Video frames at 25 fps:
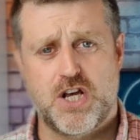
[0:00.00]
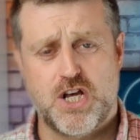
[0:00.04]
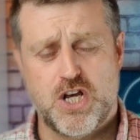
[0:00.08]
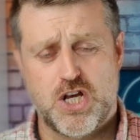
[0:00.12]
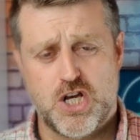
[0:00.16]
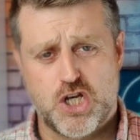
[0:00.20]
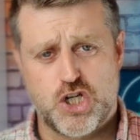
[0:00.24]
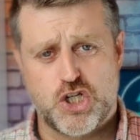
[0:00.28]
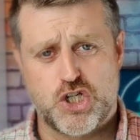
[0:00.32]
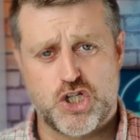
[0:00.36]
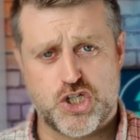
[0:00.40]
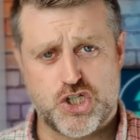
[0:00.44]

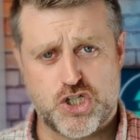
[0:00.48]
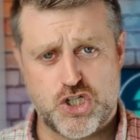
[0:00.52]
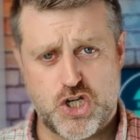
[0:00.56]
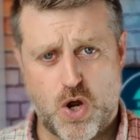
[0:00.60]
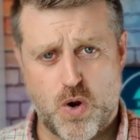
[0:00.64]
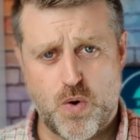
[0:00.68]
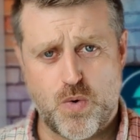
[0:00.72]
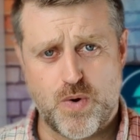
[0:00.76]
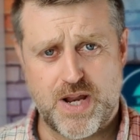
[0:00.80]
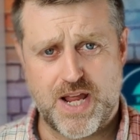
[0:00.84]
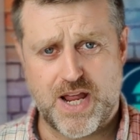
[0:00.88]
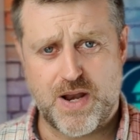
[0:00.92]

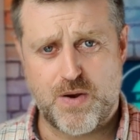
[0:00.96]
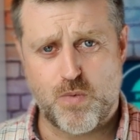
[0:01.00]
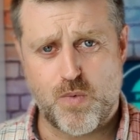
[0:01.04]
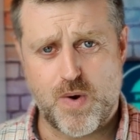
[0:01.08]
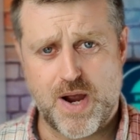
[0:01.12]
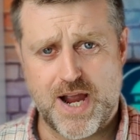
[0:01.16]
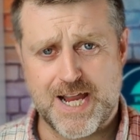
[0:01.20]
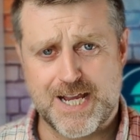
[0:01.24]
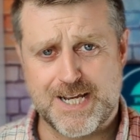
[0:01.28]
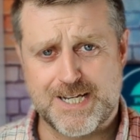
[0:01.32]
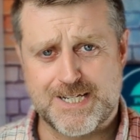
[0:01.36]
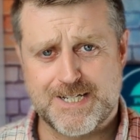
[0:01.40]
stone in
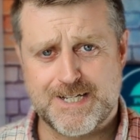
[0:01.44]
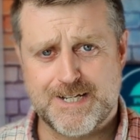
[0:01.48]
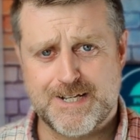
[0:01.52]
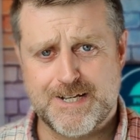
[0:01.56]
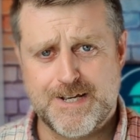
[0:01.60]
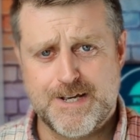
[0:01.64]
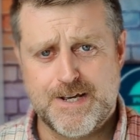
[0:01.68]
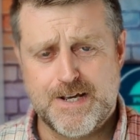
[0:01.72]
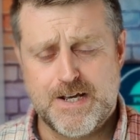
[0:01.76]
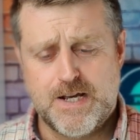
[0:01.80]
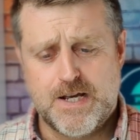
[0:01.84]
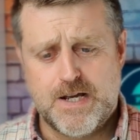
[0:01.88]
weight,
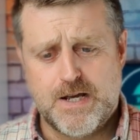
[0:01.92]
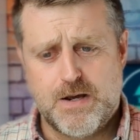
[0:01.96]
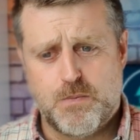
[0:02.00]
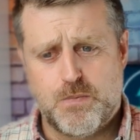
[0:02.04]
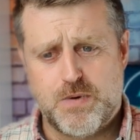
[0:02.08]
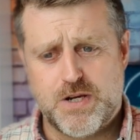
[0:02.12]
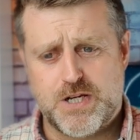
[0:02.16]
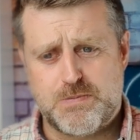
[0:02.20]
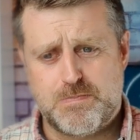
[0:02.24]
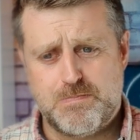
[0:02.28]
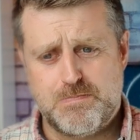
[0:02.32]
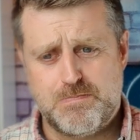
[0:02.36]

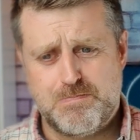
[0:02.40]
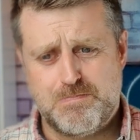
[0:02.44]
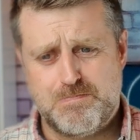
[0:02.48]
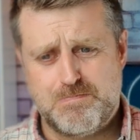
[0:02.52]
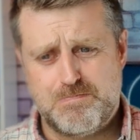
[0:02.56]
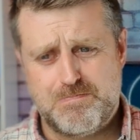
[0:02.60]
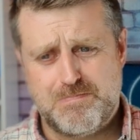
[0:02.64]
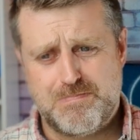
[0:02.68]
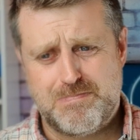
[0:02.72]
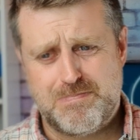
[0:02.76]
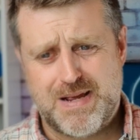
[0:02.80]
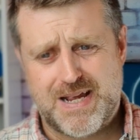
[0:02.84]
which
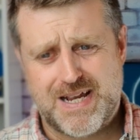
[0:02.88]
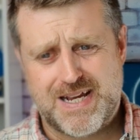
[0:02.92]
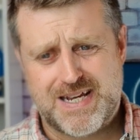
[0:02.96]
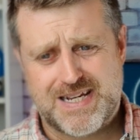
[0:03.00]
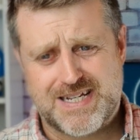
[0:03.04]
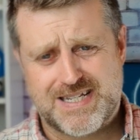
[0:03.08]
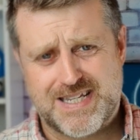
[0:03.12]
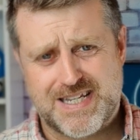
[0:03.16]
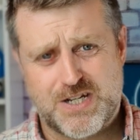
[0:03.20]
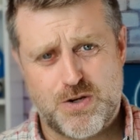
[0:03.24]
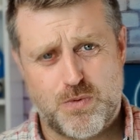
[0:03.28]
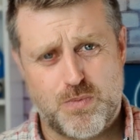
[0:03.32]
makes
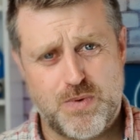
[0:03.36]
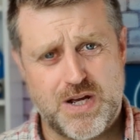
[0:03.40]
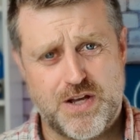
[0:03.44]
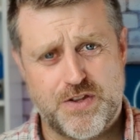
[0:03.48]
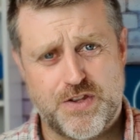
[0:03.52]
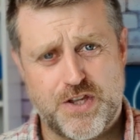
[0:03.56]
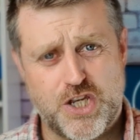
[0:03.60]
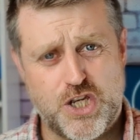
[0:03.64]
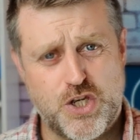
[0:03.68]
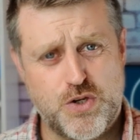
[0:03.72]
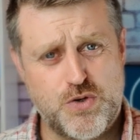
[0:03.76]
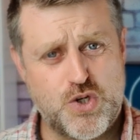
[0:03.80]
this a wheel
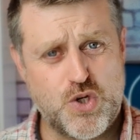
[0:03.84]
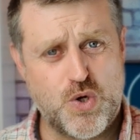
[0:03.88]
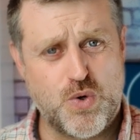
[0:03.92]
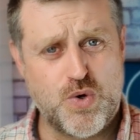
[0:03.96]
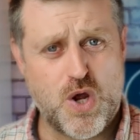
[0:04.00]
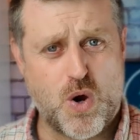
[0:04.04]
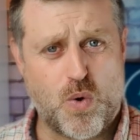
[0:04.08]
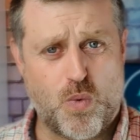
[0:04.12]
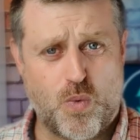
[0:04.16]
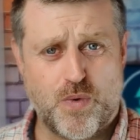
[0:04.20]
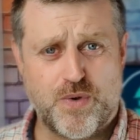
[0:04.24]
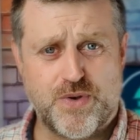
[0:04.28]
that you do
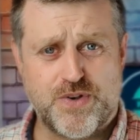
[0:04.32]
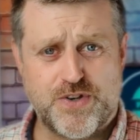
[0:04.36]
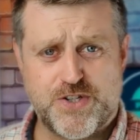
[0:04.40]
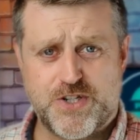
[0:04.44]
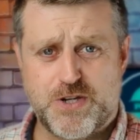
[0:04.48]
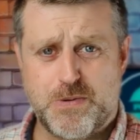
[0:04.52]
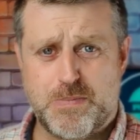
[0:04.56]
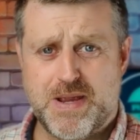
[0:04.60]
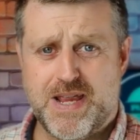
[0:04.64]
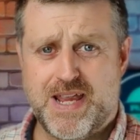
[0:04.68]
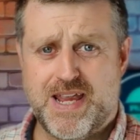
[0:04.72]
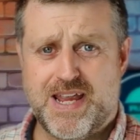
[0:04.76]
not want to
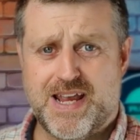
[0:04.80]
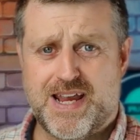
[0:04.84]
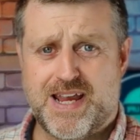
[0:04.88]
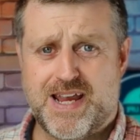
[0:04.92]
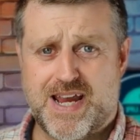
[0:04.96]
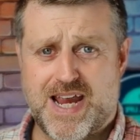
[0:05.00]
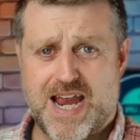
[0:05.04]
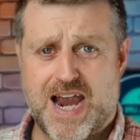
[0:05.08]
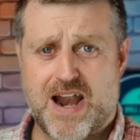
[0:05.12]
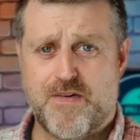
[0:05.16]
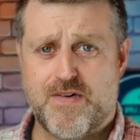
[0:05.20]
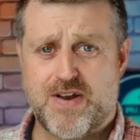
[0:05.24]
be
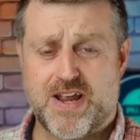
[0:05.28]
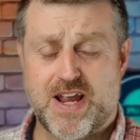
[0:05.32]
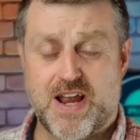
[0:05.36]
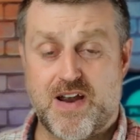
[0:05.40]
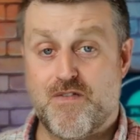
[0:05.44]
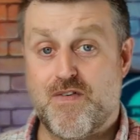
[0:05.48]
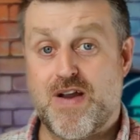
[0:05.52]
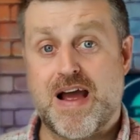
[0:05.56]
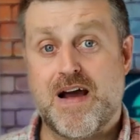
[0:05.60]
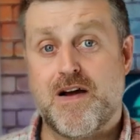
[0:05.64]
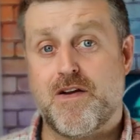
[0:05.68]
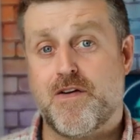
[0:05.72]
carrying
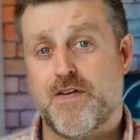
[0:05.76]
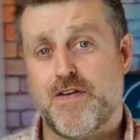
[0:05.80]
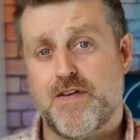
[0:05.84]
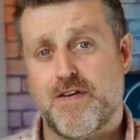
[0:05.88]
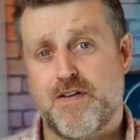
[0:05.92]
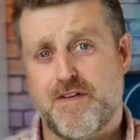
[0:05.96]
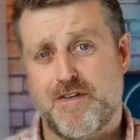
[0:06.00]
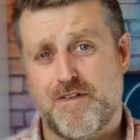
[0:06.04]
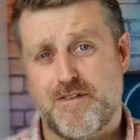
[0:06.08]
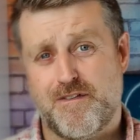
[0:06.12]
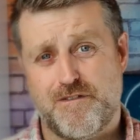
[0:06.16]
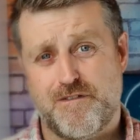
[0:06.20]
around
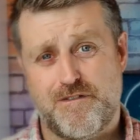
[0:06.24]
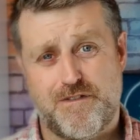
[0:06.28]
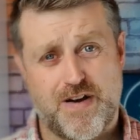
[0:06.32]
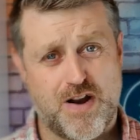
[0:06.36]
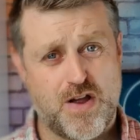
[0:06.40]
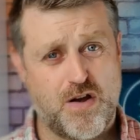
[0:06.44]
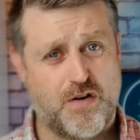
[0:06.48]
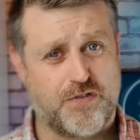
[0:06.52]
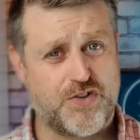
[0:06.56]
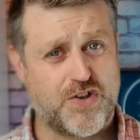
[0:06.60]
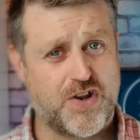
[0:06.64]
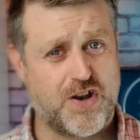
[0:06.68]
very
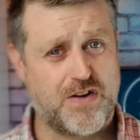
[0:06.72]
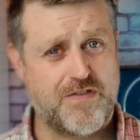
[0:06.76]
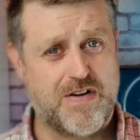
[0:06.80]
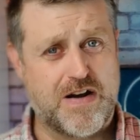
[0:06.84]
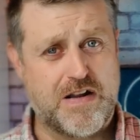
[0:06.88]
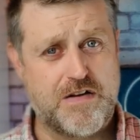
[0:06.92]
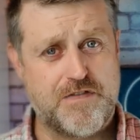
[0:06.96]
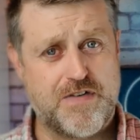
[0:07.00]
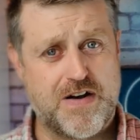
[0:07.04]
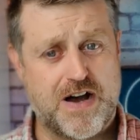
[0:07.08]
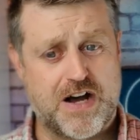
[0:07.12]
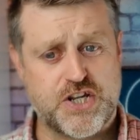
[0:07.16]
often or very
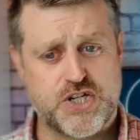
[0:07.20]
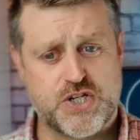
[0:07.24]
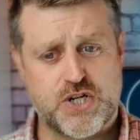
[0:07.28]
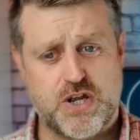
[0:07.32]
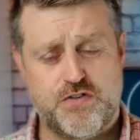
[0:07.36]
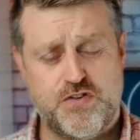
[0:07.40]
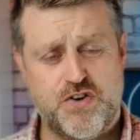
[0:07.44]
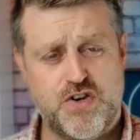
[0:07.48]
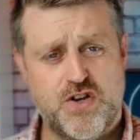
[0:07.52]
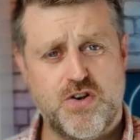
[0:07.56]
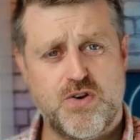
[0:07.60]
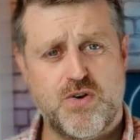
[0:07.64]
far. So
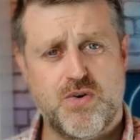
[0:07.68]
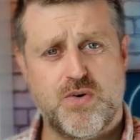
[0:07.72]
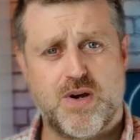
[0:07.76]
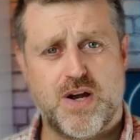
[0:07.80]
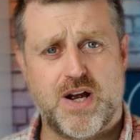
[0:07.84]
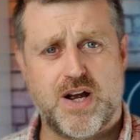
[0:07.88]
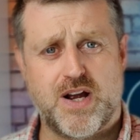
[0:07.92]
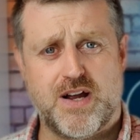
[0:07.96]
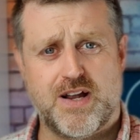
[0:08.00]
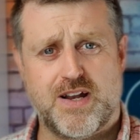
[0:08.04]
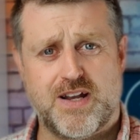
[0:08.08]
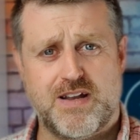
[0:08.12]
if you
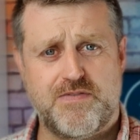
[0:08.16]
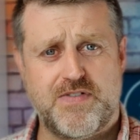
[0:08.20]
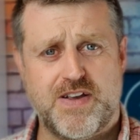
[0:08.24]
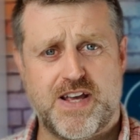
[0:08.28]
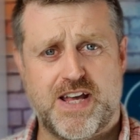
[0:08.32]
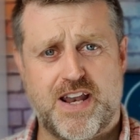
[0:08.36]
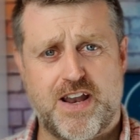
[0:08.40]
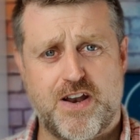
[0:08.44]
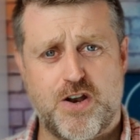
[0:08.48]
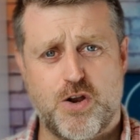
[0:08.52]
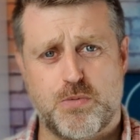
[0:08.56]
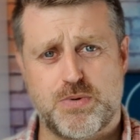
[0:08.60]
are living in
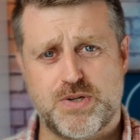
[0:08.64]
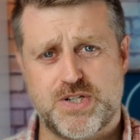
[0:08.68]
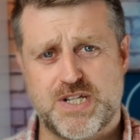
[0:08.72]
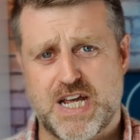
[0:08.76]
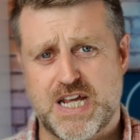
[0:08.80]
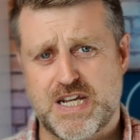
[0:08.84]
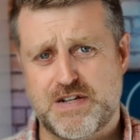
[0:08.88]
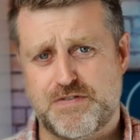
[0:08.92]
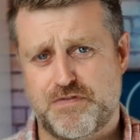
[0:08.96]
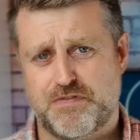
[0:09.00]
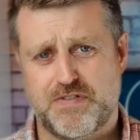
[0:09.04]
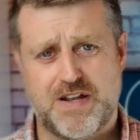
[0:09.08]
an
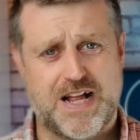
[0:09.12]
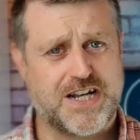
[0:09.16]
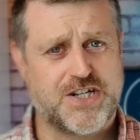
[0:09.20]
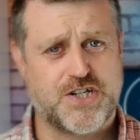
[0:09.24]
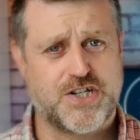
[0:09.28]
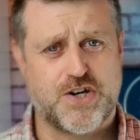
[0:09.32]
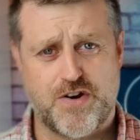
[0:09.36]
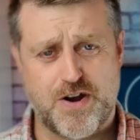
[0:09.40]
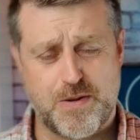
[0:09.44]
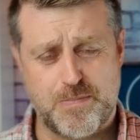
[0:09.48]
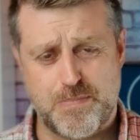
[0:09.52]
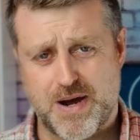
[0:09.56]
upstairs flat or
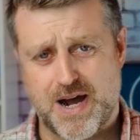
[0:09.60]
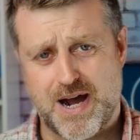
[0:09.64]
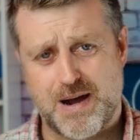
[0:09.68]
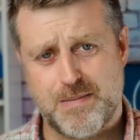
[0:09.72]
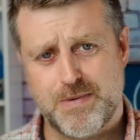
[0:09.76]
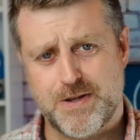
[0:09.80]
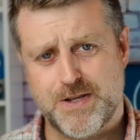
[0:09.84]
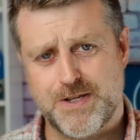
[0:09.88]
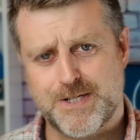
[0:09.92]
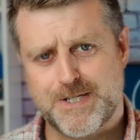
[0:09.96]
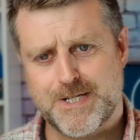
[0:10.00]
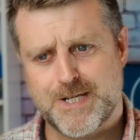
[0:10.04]
an
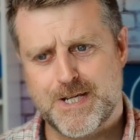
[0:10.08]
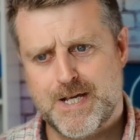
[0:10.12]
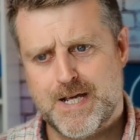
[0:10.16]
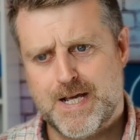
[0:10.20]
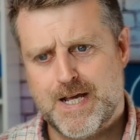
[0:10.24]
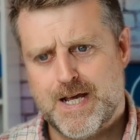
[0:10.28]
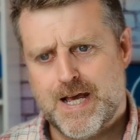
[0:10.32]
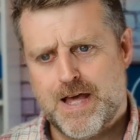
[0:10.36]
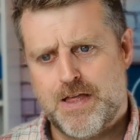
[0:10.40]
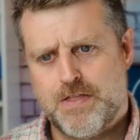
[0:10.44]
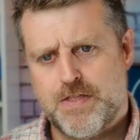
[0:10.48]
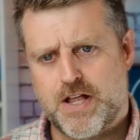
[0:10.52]
apartment,
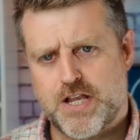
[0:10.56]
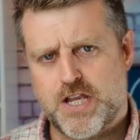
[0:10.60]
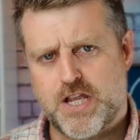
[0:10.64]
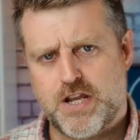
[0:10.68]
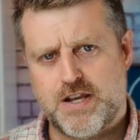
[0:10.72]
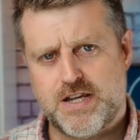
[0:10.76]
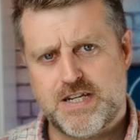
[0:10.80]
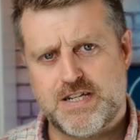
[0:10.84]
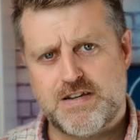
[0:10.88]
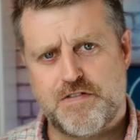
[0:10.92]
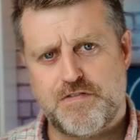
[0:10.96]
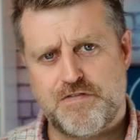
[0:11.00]
then you
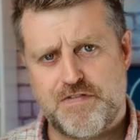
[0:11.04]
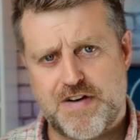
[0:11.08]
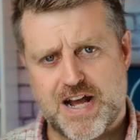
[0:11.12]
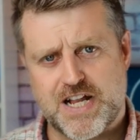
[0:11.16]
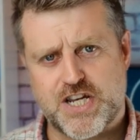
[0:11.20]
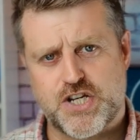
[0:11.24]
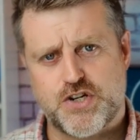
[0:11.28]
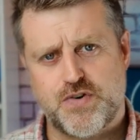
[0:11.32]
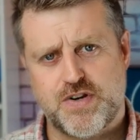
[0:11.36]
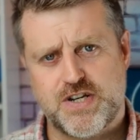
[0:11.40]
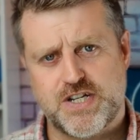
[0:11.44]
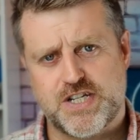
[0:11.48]
need to
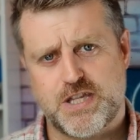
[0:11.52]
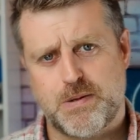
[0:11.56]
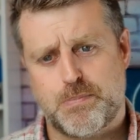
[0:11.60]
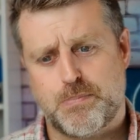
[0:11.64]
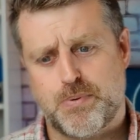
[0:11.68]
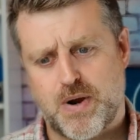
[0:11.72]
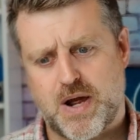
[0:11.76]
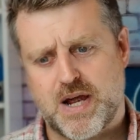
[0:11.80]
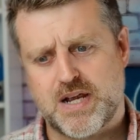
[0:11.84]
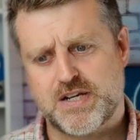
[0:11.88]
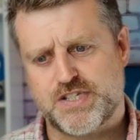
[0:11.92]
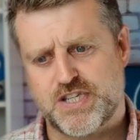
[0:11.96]
factor into the
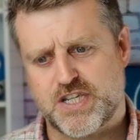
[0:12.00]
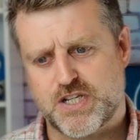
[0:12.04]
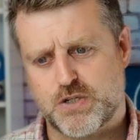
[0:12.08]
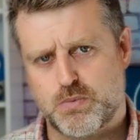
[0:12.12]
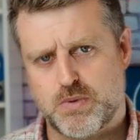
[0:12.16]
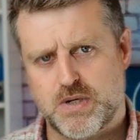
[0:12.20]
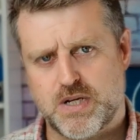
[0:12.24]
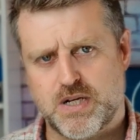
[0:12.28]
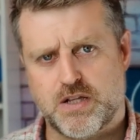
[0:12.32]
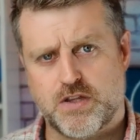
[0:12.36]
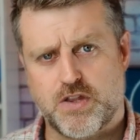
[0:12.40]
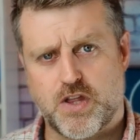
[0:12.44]
price of this
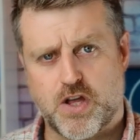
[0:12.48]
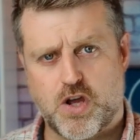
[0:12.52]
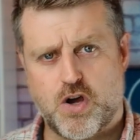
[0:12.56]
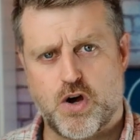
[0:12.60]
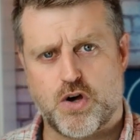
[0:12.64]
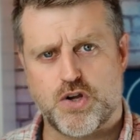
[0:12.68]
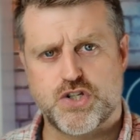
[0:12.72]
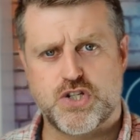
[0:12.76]
wheel the cost